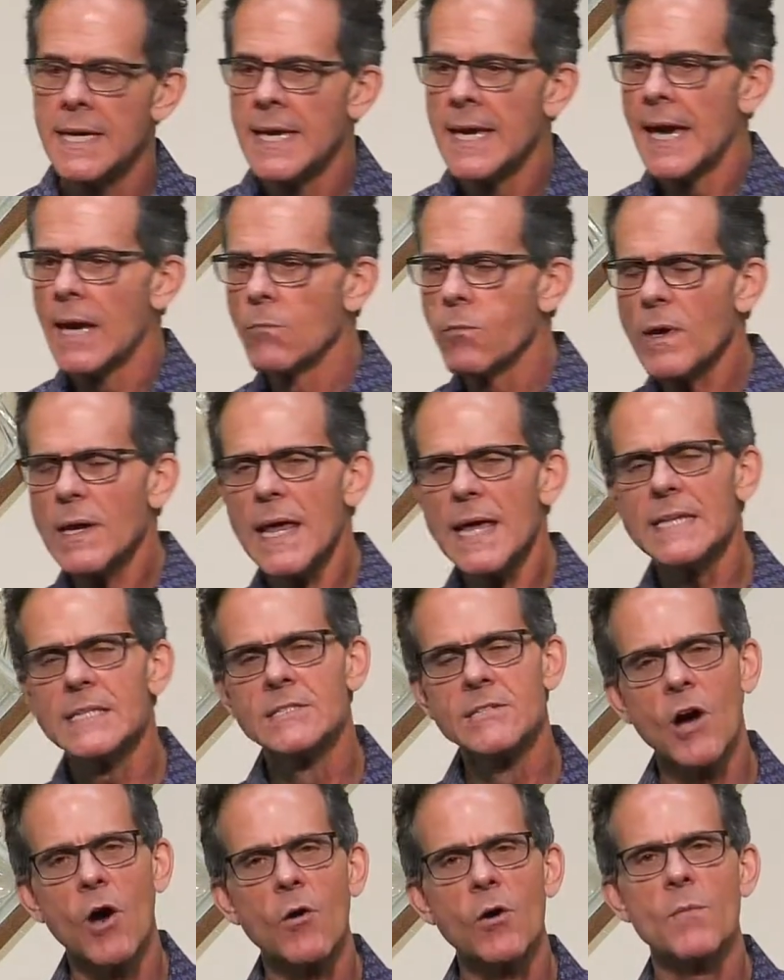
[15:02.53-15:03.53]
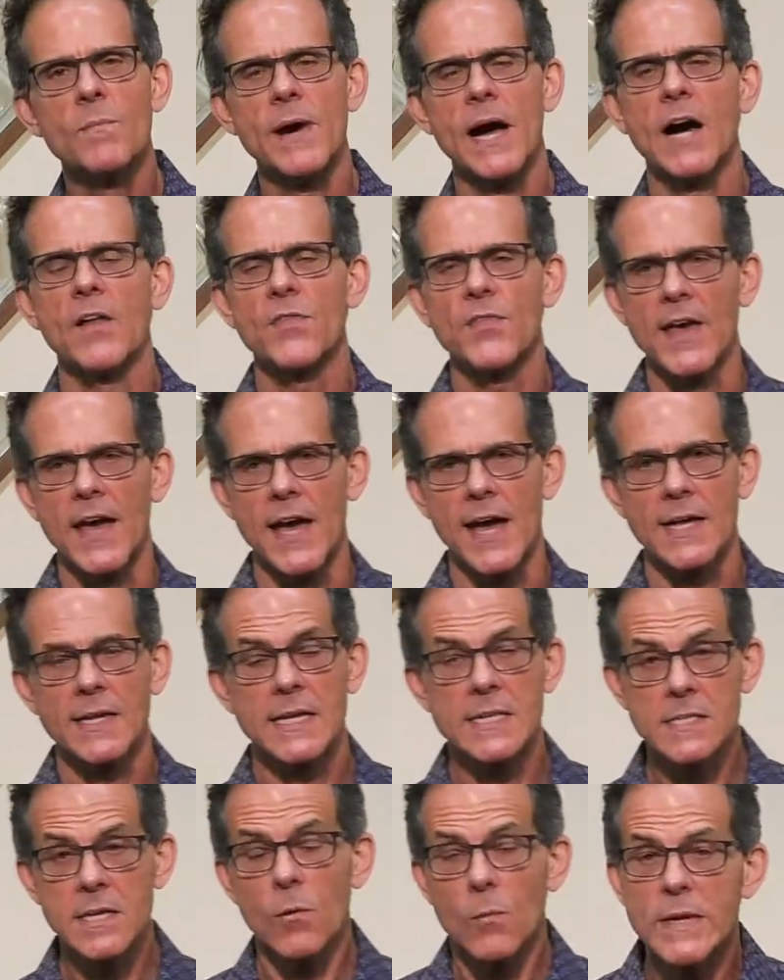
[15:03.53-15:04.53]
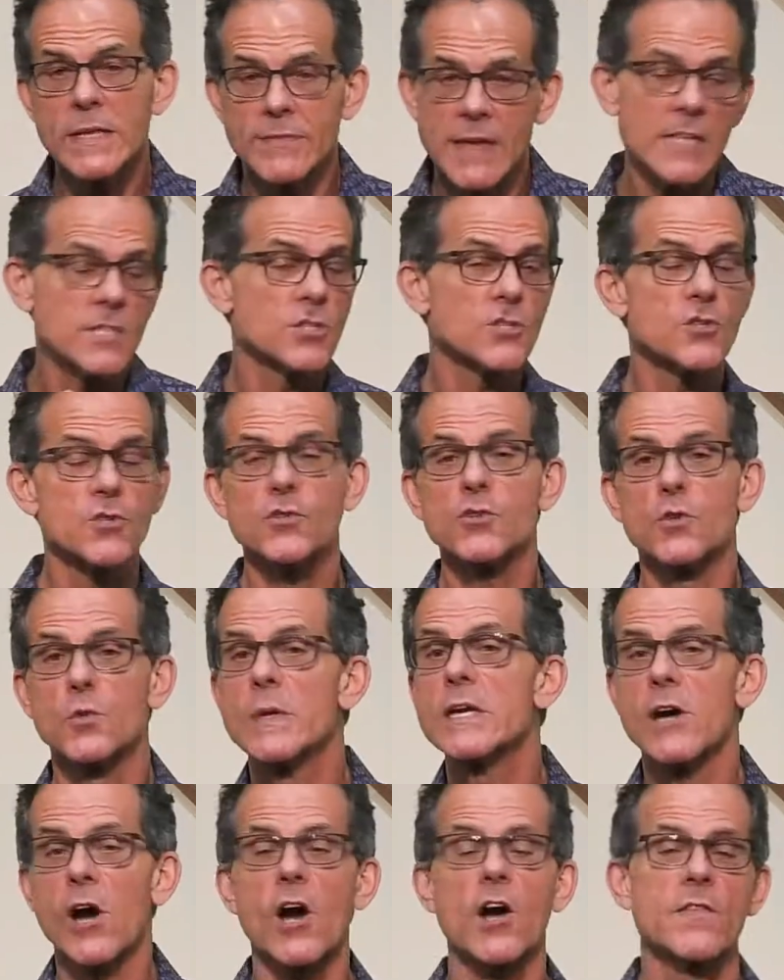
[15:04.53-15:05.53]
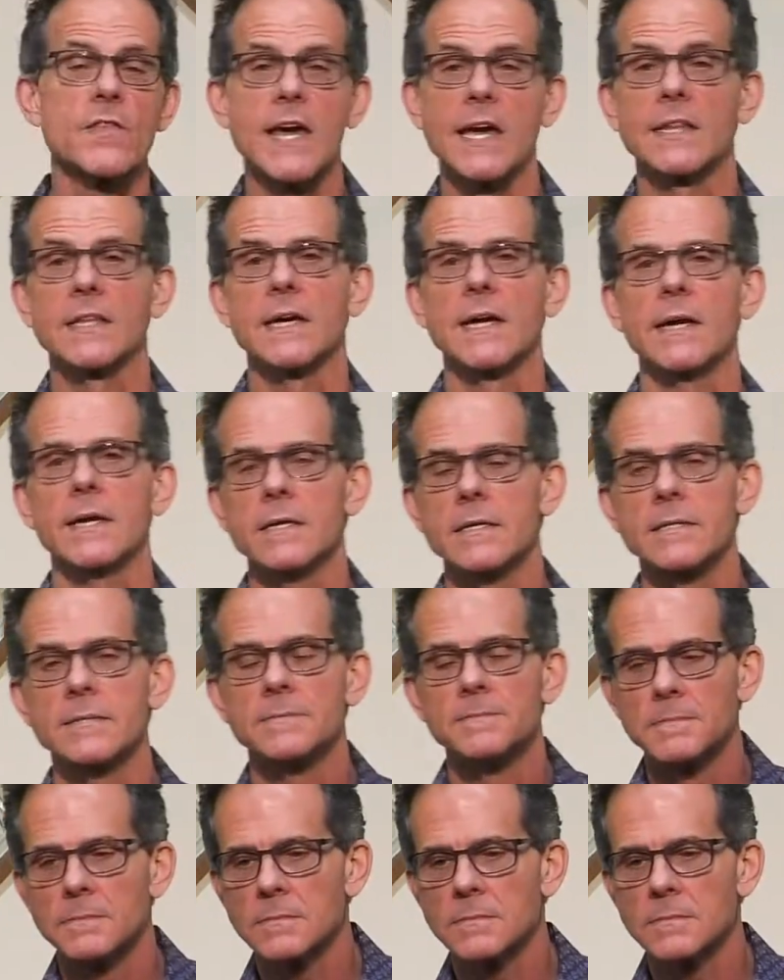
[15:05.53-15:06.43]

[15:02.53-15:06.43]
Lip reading: And what I know about that is that that's true, we are that light.